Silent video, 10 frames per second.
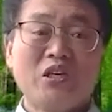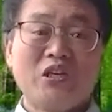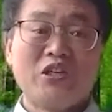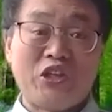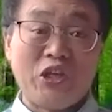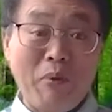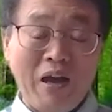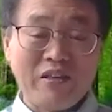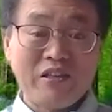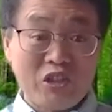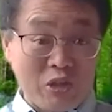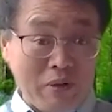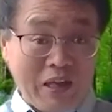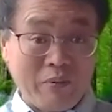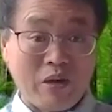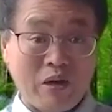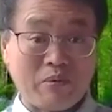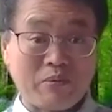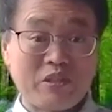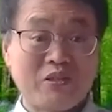demand and supply
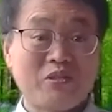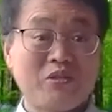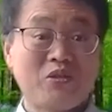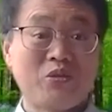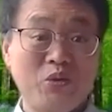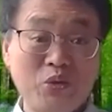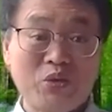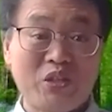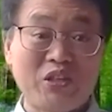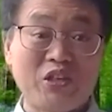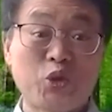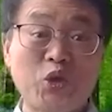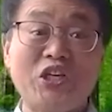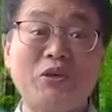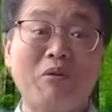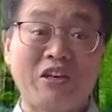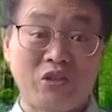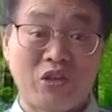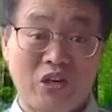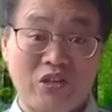problems. So using the tree
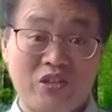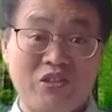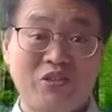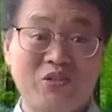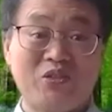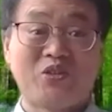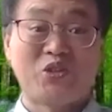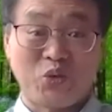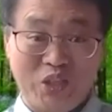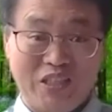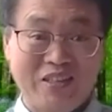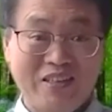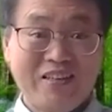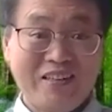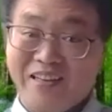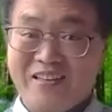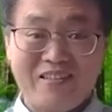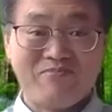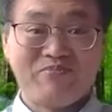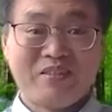methodology, it's a tree like
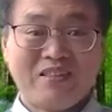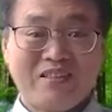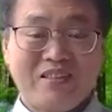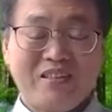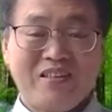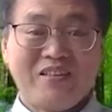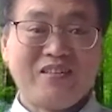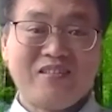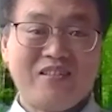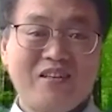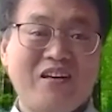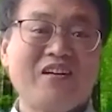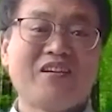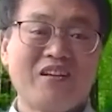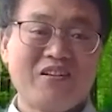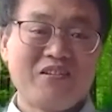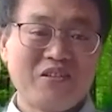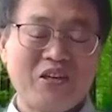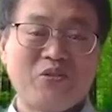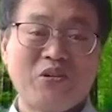that I
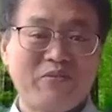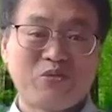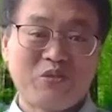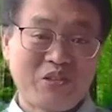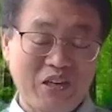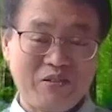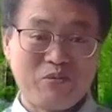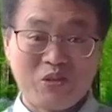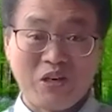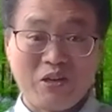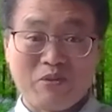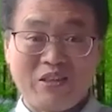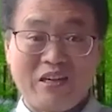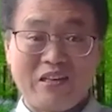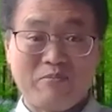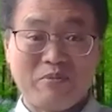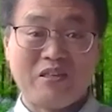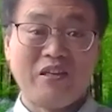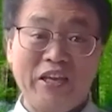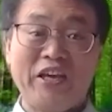don't have time to talk about that, but
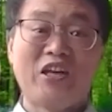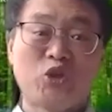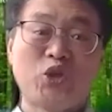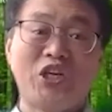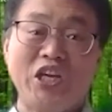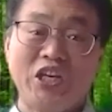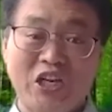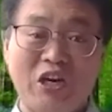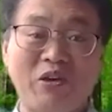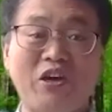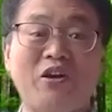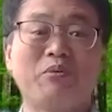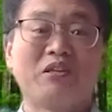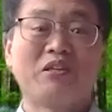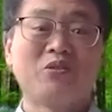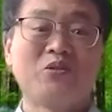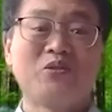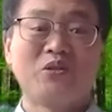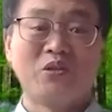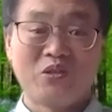aiTree is our company.
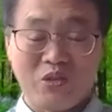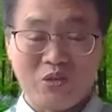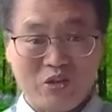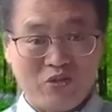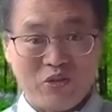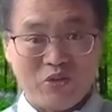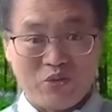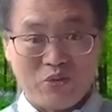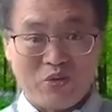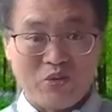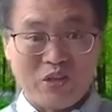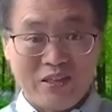So if you Google